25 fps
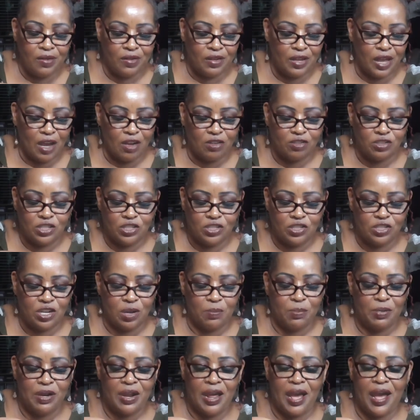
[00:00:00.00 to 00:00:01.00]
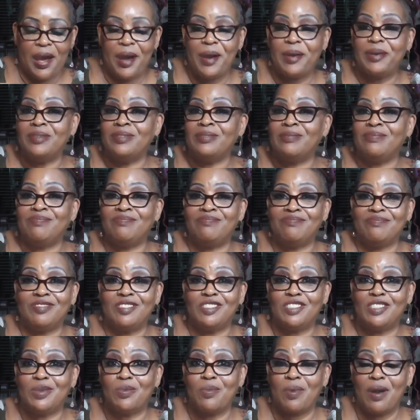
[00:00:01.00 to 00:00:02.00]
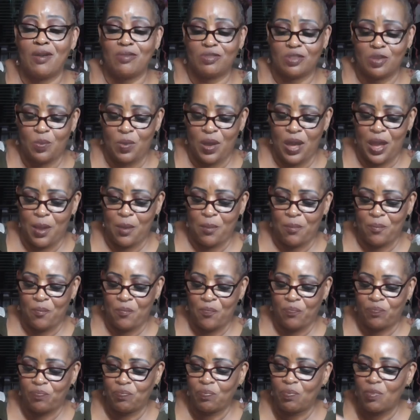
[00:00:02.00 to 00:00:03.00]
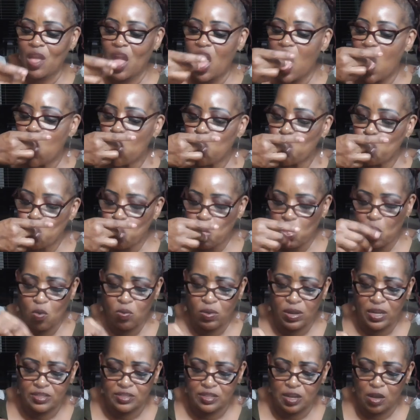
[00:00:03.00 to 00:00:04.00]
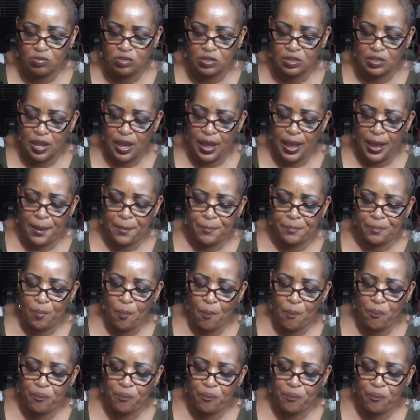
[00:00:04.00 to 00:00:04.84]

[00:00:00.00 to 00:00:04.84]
y'all, she shut me down. She walked away. Oh, that sauce is hot.